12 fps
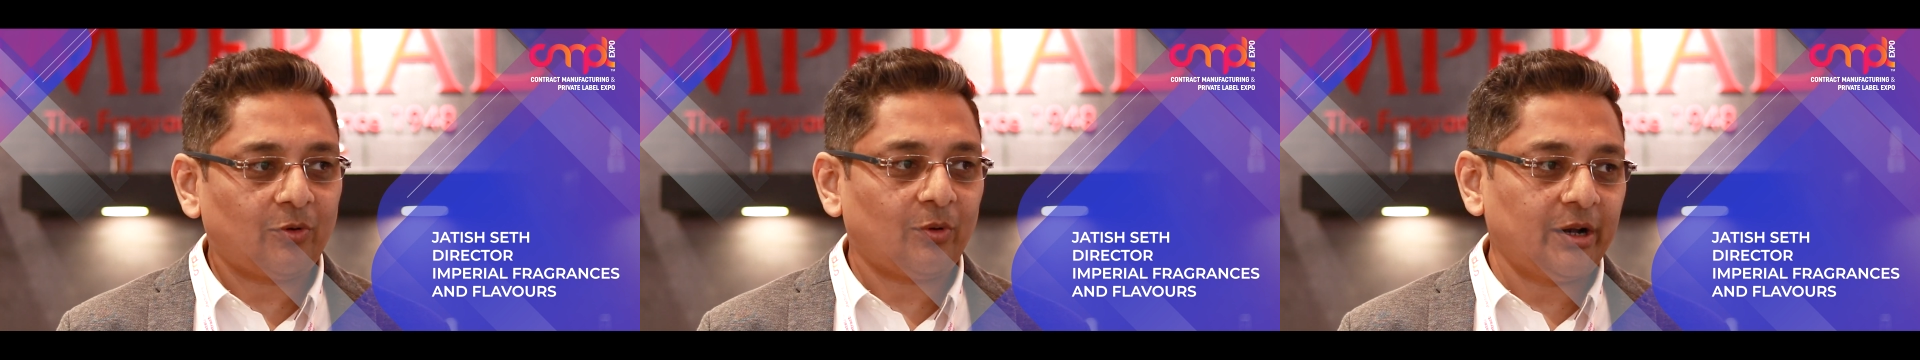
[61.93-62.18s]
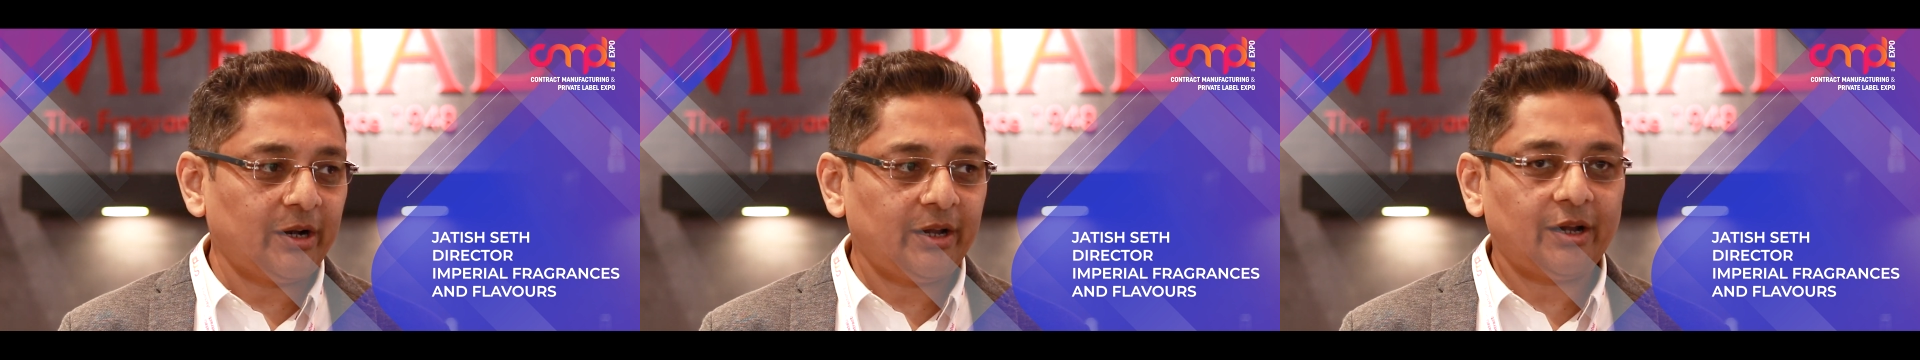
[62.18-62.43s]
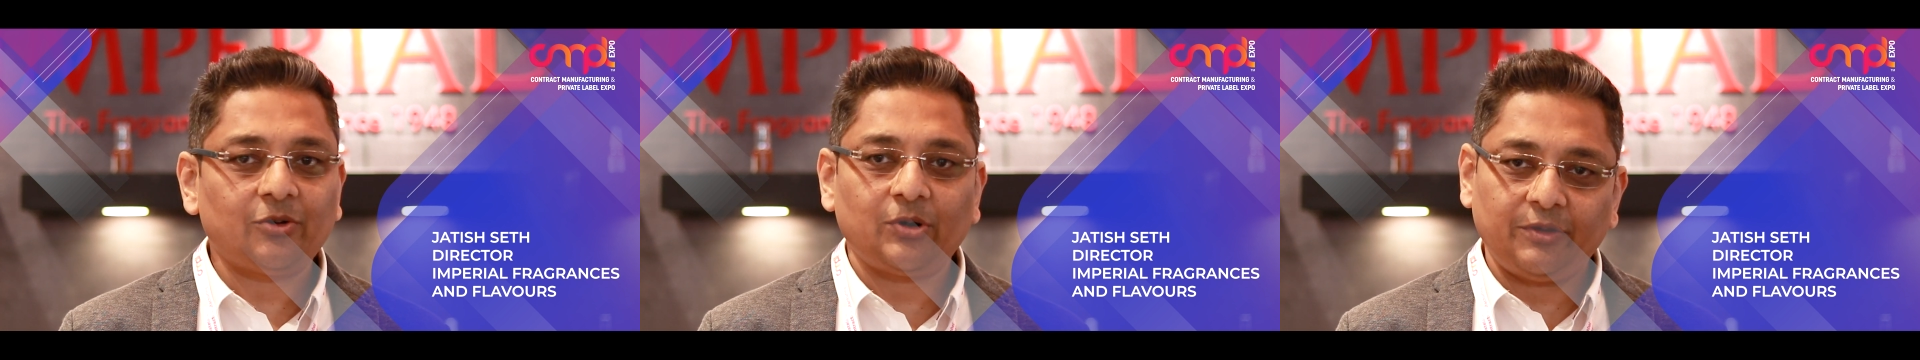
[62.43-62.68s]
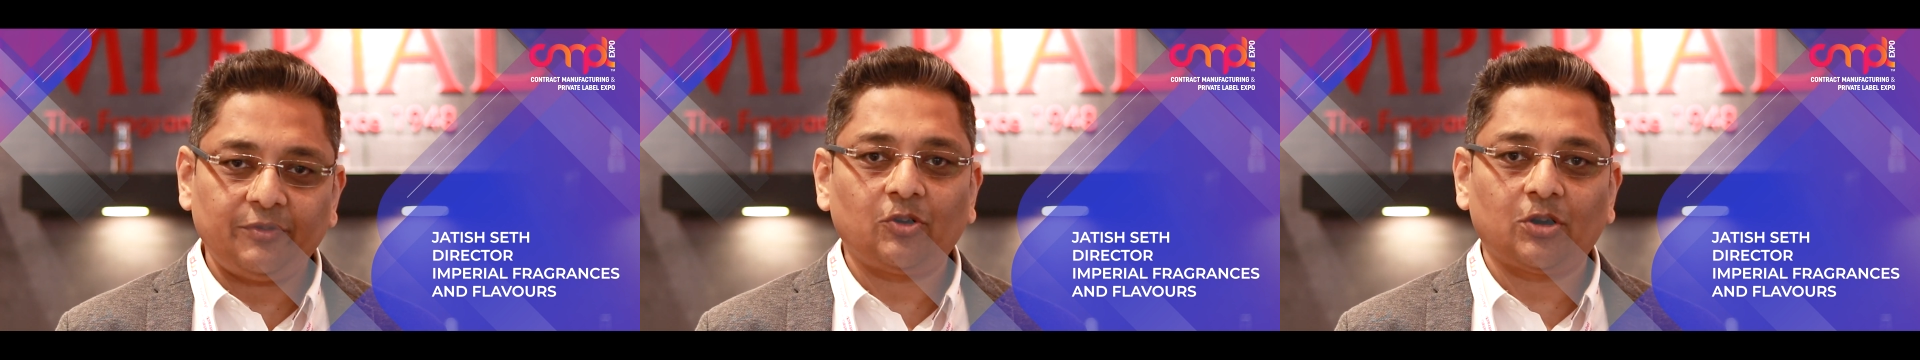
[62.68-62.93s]
quality, and
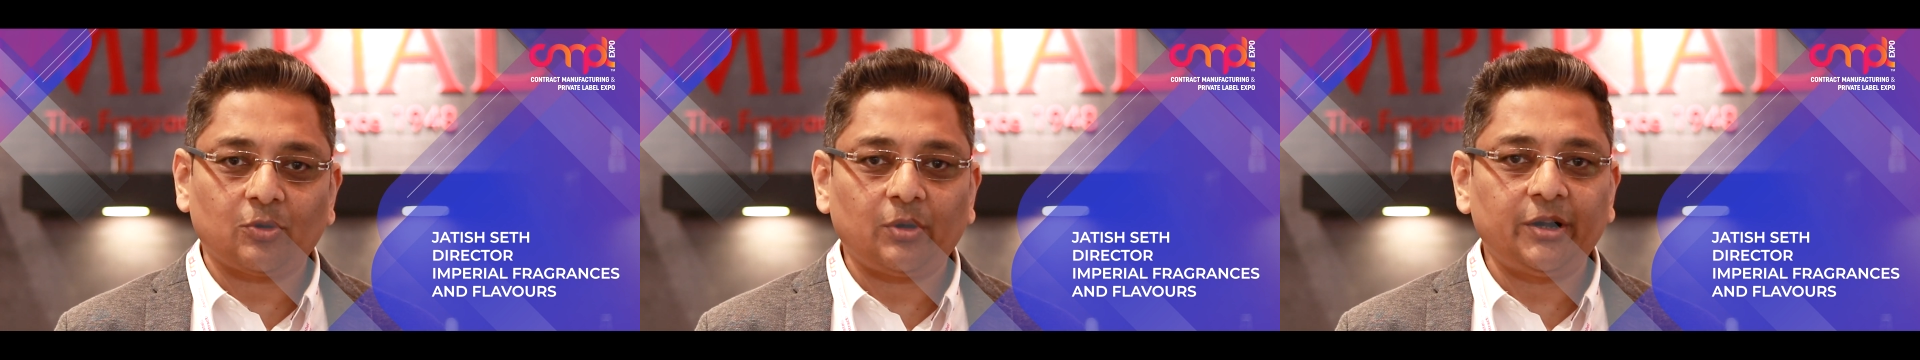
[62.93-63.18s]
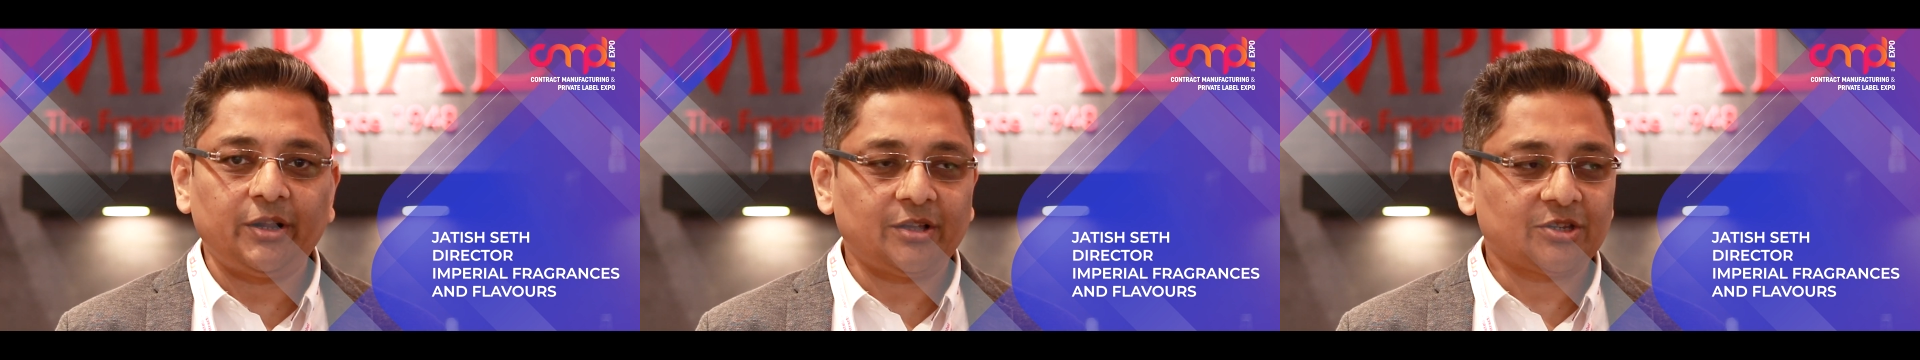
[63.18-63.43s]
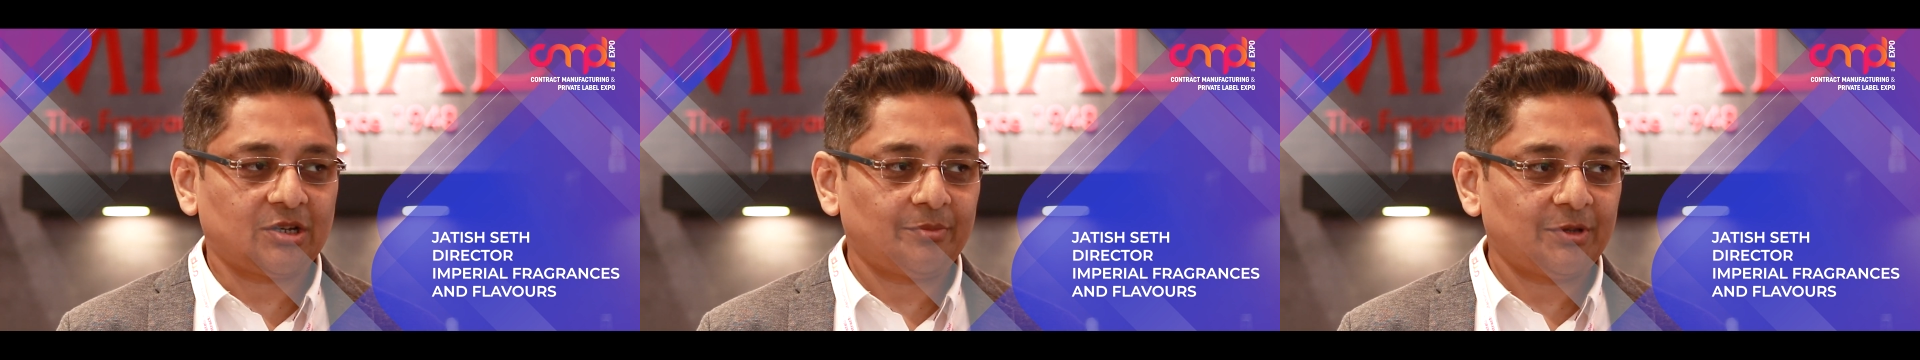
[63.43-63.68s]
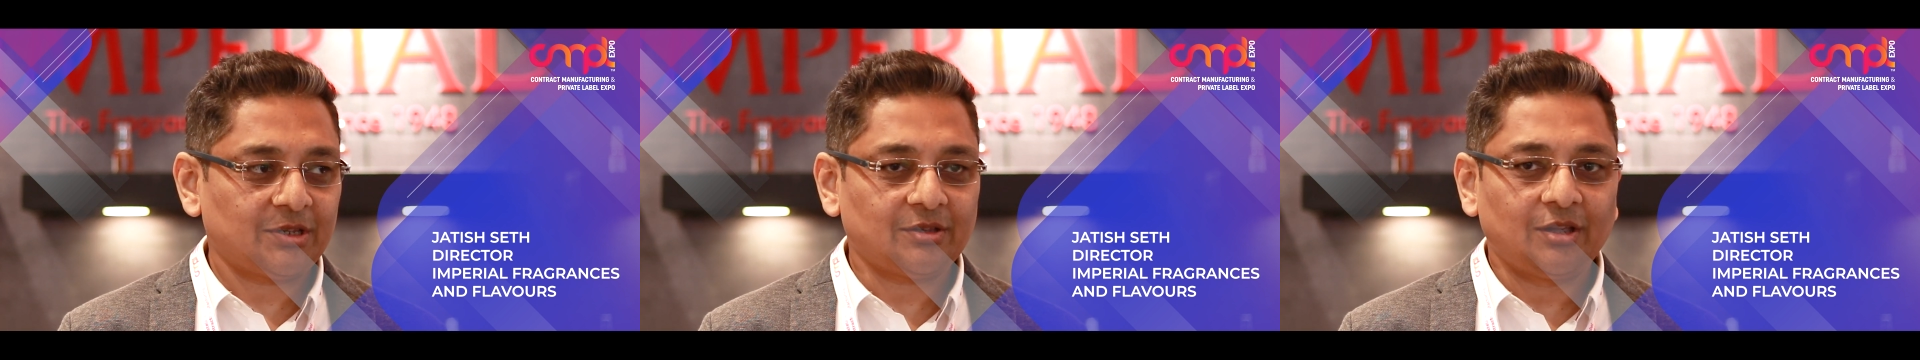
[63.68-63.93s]
today we've got quality
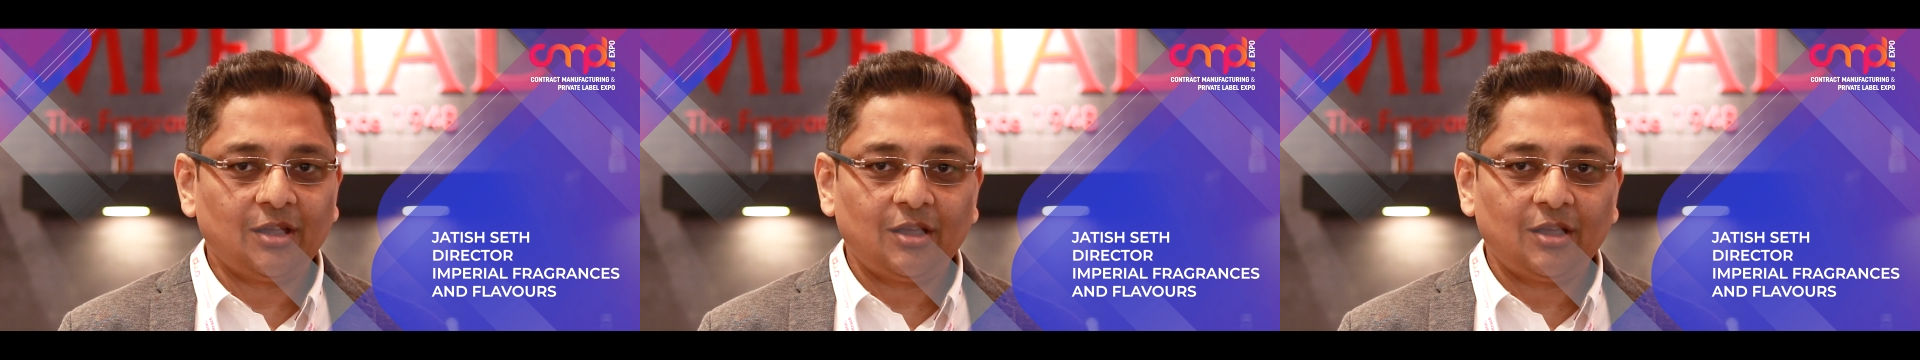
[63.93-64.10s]
customers.